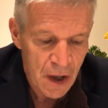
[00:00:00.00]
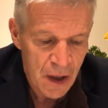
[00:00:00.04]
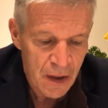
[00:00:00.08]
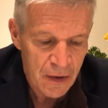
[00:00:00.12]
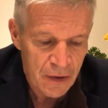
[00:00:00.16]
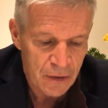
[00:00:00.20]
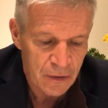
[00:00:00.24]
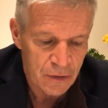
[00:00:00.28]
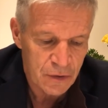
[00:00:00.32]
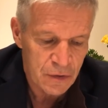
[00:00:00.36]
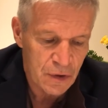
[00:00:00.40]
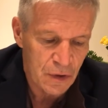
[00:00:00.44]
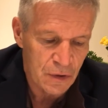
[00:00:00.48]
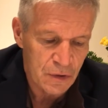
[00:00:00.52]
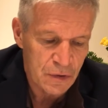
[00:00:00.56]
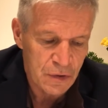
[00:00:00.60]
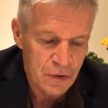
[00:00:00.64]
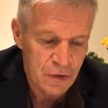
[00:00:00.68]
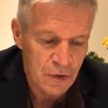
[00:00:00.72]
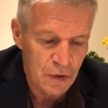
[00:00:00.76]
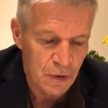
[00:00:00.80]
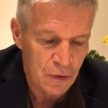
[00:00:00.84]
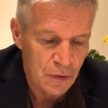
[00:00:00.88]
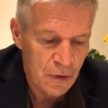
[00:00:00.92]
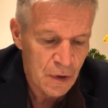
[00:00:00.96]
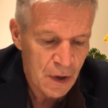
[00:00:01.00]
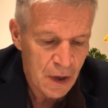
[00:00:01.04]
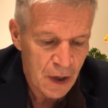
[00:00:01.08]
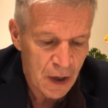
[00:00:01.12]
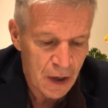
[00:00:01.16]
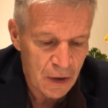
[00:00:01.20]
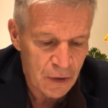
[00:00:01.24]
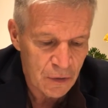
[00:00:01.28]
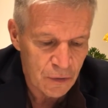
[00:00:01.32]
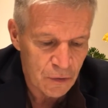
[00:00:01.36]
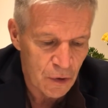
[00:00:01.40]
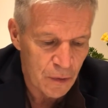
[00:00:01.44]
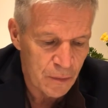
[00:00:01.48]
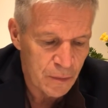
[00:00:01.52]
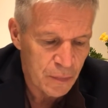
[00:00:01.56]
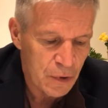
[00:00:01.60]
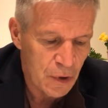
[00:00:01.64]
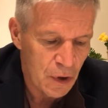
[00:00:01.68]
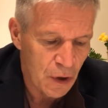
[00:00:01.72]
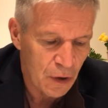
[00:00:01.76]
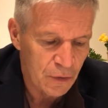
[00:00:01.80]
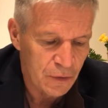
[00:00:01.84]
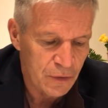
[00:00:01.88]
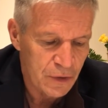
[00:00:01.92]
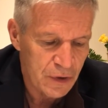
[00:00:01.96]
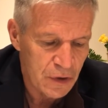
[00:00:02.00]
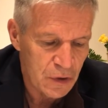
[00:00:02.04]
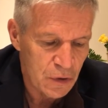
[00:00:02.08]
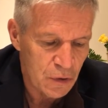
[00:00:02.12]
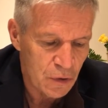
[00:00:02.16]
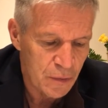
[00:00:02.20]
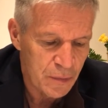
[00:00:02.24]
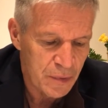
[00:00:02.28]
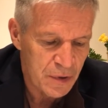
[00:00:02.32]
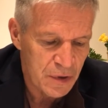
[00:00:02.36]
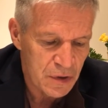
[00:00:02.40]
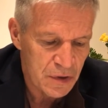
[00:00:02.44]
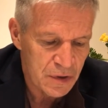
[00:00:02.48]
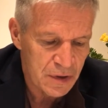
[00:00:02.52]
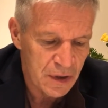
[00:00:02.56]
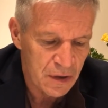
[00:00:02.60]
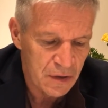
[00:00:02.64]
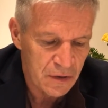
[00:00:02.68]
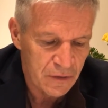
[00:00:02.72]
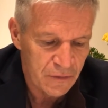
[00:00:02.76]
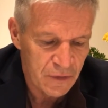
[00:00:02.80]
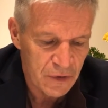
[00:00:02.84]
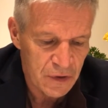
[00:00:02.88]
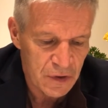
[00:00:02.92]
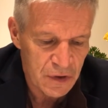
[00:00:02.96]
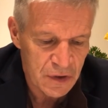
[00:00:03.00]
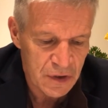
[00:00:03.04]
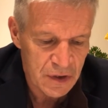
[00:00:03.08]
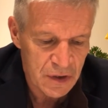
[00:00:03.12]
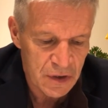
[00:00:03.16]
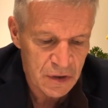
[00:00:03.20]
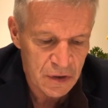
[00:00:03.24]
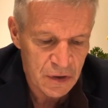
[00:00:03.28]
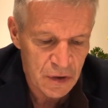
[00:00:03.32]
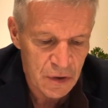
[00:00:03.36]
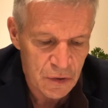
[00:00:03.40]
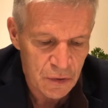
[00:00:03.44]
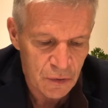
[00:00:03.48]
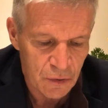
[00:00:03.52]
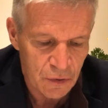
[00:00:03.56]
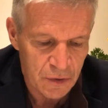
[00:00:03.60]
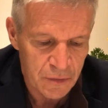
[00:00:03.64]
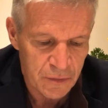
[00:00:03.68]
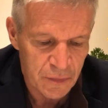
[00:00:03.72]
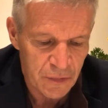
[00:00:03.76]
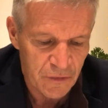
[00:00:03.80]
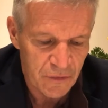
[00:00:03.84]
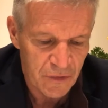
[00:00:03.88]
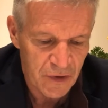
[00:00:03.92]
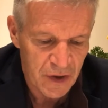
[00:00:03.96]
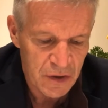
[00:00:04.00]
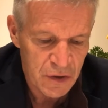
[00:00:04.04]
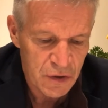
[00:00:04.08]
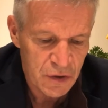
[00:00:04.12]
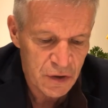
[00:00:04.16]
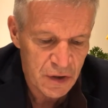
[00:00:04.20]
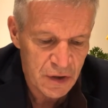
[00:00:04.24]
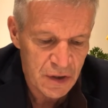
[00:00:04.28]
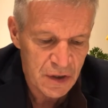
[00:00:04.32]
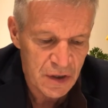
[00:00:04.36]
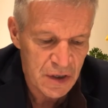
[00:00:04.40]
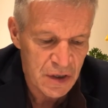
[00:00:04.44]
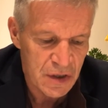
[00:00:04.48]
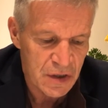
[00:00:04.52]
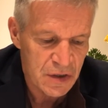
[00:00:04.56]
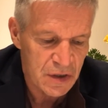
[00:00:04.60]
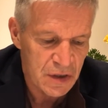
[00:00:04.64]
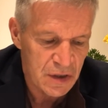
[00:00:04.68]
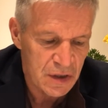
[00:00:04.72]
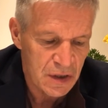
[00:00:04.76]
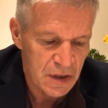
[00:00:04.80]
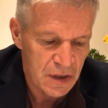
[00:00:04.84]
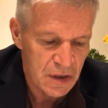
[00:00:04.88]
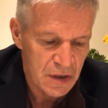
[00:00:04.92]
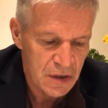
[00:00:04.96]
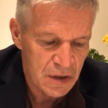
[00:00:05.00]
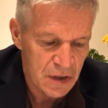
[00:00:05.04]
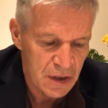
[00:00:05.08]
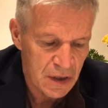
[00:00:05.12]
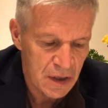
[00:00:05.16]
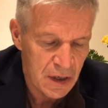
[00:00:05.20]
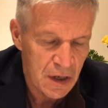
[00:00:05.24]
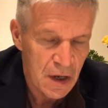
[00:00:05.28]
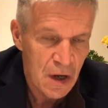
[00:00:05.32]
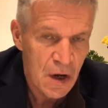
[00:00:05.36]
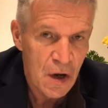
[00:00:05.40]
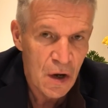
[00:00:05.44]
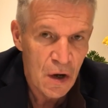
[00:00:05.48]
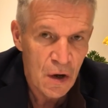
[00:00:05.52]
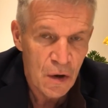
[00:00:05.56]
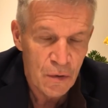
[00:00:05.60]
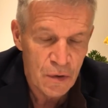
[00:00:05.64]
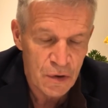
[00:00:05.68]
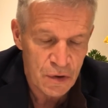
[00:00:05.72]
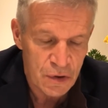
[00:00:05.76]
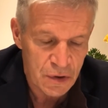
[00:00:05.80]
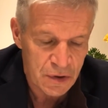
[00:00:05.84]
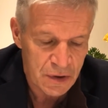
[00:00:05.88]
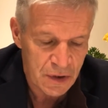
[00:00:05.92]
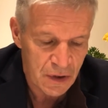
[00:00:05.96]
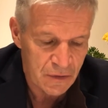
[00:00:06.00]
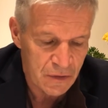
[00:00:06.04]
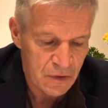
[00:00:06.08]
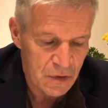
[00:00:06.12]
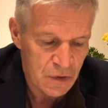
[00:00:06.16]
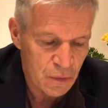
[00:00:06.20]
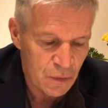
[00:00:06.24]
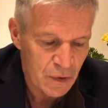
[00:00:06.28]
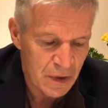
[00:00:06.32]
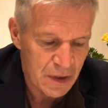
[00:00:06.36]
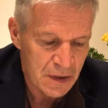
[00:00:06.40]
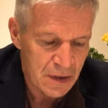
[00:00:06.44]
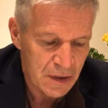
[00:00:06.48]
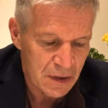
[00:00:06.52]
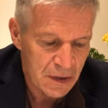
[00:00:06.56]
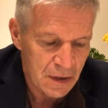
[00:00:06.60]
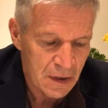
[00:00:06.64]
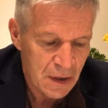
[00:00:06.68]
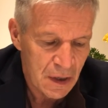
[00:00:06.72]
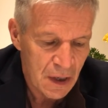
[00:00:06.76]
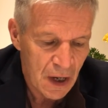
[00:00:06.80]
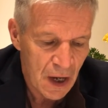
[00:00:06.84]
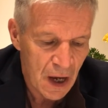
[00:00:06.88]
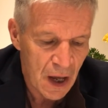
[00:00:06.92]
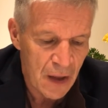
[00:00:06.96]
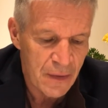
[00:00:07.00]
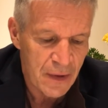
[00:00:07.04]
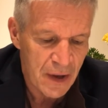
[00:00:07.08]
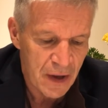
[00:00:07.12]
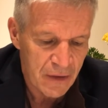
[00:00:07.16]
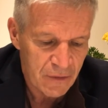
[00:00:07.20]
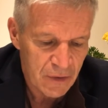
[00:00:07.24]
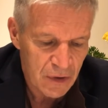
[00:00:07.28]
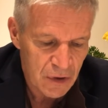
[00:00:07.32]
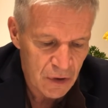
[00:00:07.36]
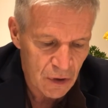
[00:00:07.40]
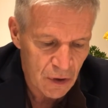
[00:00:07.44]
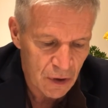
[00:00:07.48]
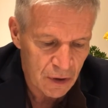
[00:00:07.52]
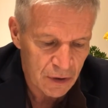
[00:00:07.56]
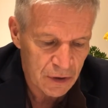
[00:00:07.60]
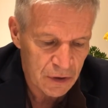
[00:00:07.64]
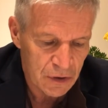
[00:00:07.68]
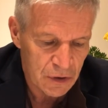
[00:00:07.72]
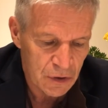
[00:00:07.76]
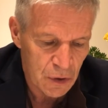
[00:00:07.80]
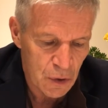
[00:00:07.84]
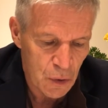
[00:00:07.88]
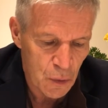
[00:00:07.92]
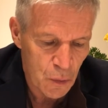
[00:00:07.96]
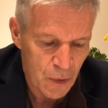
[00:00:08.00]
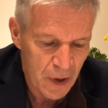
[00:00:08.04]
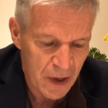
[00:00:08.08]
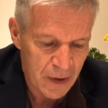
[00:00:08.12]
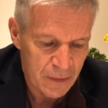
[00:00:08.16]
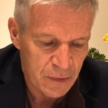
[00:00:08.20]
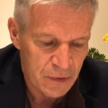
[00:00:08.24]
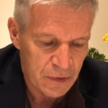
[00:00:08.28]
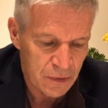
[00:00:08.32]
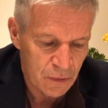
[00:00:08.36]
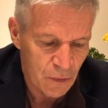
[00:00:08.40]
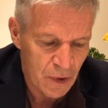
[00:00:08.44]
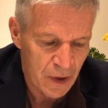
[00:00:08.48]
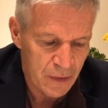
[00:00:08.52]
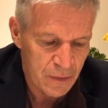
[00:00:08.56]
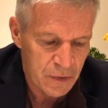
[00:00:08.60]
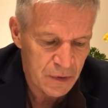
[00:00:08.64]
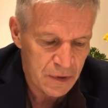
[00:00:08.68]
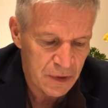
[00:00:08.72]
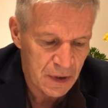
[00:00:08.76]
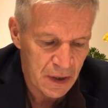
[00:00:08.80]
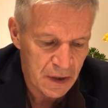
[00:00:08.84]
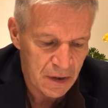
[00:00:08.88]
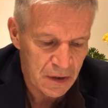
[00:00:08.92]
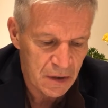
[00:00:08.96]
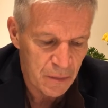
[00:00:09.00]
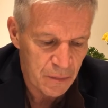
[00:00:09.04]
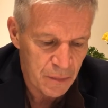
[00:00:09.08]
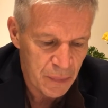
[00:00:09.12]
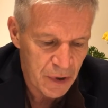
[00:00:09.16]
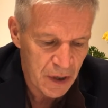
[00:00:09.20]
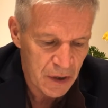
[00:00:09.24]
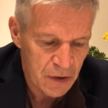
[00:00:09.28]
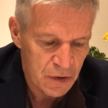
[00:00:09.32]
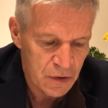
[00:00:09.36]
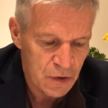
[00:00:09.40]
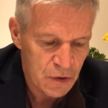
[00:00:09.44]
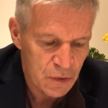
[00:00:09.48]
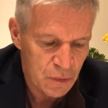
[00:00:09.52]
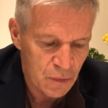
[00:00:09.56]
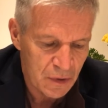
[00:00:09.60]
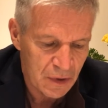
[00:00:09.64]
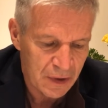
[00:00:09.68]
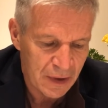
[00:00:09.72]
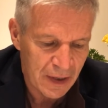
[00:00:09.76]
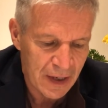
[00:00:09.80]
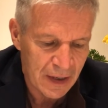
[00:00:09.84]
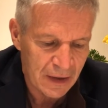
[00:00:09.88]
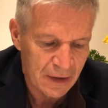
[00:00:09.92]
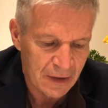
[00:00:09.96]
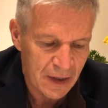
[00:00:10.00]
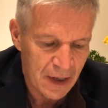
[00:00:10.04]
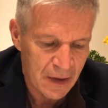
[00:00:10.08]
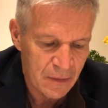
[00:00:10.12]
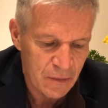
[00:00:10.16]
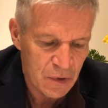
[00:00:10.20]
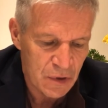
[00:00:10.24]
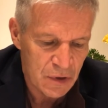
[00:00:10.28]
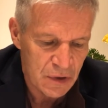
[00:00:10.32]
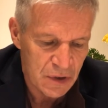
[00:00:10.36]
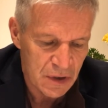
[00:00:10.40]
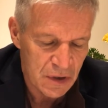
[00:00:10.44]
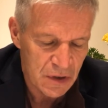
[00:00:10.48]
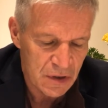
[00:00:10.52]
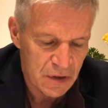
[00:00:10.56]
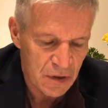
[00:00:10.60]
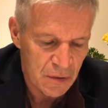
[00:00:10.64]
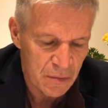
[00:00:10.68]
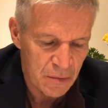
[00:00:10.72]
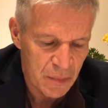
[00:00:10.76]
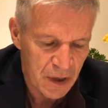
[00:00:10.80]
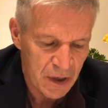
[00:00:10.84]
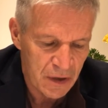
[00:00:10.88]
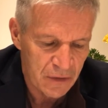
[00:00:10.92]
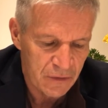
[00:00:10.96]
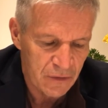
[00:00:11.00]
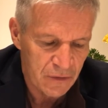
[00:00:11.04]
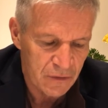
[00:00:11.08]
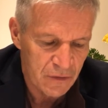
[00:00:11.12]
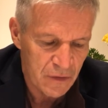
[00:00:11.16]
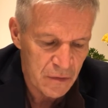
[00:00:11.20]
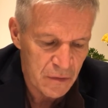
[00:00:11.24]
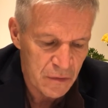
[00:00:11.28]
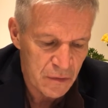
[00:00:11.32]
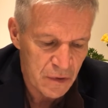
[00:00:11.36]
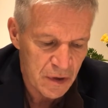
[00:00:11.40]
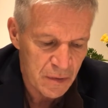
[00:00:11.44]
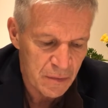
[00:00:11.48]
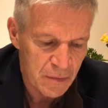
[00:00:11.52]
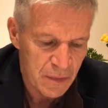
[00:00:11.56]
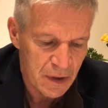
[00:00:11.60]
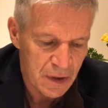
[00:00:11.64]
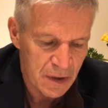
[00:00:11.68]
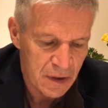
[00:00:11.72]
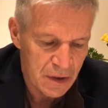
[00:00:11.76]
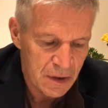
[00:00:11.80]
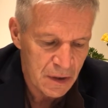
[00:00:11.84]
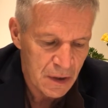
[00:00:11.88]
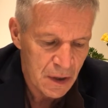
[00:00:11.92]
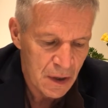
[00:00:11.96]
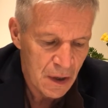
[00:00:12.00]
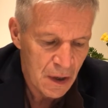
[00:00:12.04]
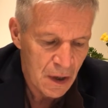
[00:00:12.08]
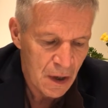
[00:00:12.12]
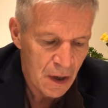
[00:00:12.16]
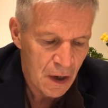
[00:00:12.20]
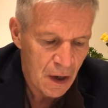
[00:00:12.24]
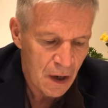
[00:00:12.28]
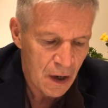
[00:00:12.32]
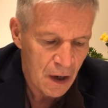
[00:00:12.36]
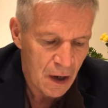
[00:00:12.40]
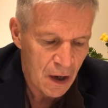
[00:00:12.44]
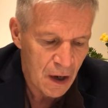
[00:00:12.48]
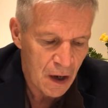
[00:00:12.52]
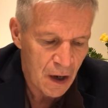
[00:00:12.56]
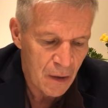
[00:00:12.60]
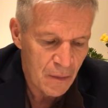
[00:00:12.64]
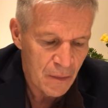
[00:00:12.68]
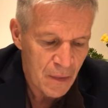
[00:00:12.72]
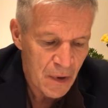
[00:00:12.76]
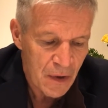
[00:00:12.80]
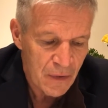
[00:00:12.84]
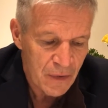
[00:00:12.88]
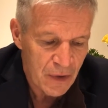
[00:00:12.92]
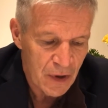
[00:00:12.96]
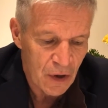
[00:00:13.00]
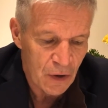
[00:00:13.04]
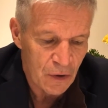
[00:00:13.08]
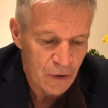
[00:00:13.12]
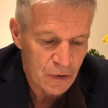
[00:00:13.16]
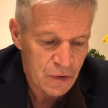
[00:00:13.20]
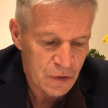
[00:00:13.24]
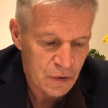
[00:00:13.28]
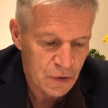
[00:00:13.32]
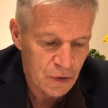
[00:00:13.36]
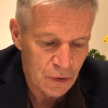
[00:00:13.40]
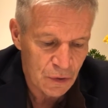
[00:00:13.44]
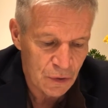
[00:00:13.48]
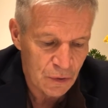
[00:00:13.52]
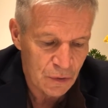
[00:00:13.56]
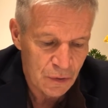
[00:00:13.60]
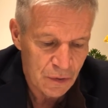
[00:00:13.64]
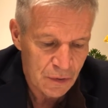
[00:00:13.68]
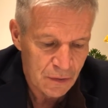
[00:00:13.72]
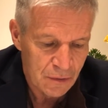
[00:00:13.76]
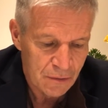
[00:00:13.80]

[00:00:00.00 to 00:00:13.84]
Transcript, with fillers: There is also a group called the European Centre for Disease Control and Prevention, ECDC, which is out of Sweden, and they've acknowledged on their web website that patients with late Lyme disease can benefit from treatment. Um, they also